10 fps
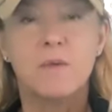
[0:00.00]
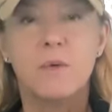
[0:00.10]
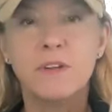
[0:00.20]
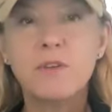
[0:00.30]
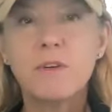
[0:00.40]

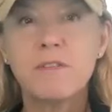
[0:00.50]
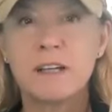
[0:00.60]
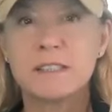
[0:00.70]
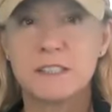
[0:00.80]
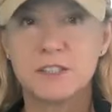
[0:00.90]
When you
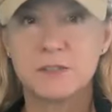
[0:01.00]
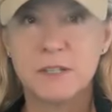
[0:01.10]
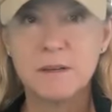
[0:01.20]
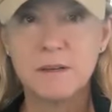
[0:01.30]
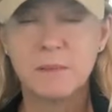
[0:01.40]
revise
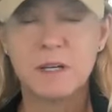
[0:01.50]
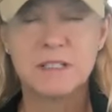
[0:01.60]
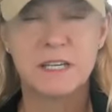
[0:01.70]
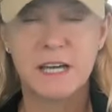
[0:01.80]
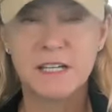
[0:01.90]
history, I'm going
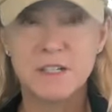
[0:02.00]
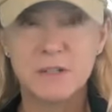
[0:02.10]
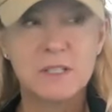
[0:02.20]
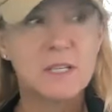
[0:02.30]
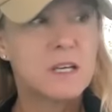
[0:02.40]
to tell you how to do
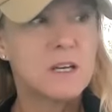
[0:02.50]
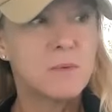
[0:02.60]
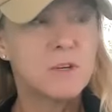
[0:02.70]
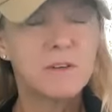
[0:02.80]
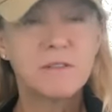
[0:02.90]
it.
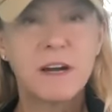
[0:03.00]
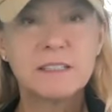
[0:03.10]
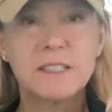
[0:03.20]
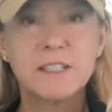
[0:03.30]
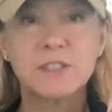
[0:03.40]
When you
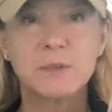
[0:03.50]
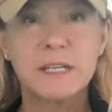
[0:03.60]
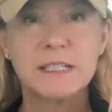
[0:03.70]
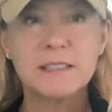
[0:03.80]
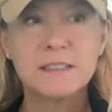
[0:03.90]
revise history,
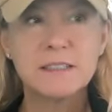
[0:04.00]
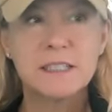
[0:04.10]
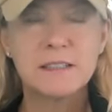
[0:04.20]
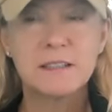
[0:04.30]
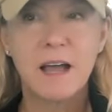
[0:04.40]
it
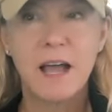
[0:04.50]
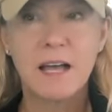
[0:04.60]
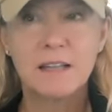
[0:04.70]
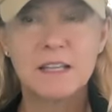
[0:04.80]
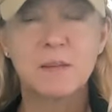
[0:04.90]
doesn't
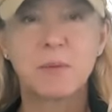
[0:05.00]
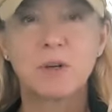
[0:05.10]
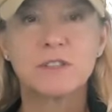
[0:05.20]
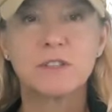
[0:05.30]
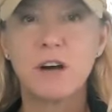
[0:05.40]
let the
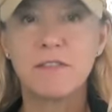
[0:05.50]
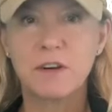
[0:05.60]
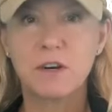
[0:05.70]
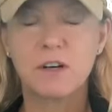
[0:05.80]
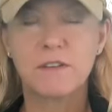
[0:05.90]
person off the
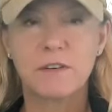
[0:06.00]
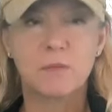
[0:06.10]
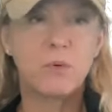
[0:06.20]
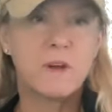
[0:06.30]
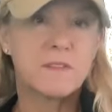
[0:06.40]
hook for
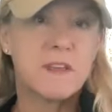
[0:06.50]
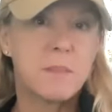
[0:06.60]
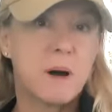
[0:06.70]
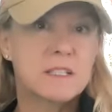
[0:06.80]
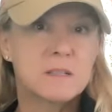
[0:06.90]
what they
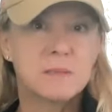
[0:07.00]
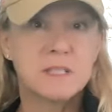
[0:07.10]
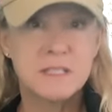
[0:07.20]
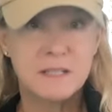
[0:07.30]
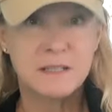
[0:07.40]

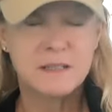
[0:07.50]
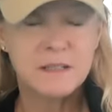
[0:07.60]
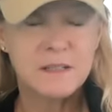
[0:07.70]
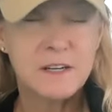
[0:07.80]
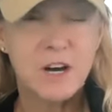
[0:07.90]
possibly did.
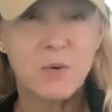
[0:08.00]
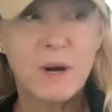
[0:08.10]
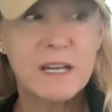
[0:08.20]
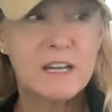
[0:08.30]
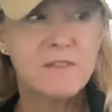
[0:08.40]
All
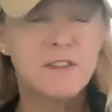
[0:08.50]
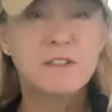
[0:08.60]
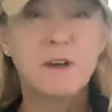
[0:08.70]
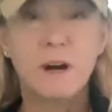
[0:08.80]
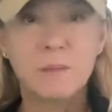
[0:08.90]
right. If
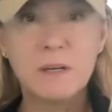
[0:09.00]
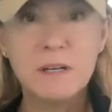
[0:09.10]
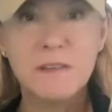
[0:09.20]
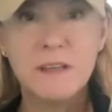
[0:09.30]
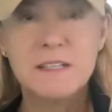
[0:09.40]
there's
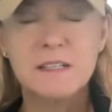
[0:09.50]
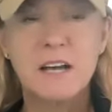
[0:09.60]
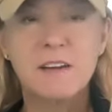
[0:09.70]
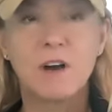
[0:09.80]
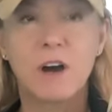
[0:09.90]
karma, they still
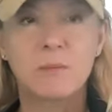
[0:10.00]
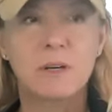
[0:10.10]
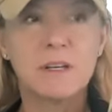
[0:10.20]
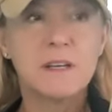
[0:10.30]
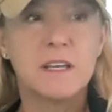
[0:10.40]
have karma.